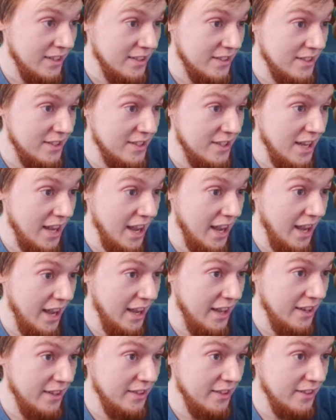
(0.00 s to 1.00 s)

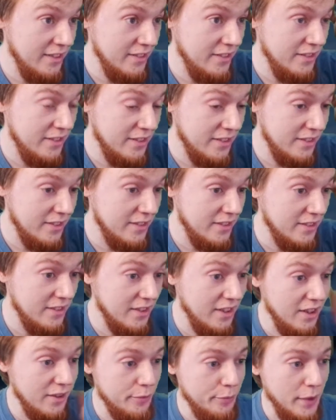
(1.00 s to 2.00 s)
10,
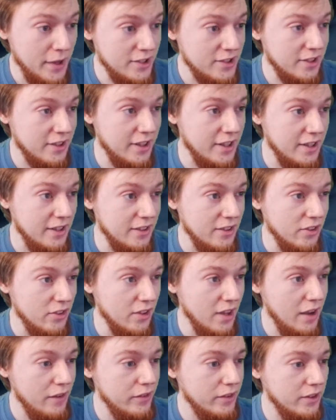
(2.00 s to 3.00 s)
basically
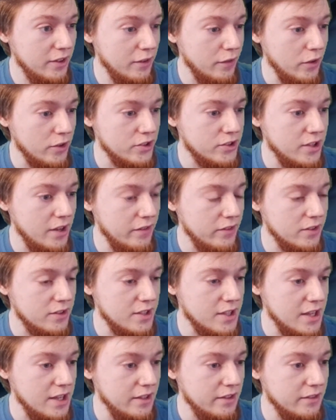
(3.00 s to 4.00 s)
11 of our
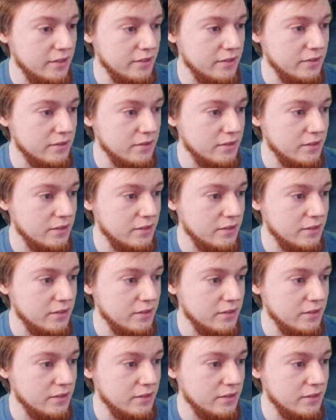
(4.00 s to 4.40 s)
17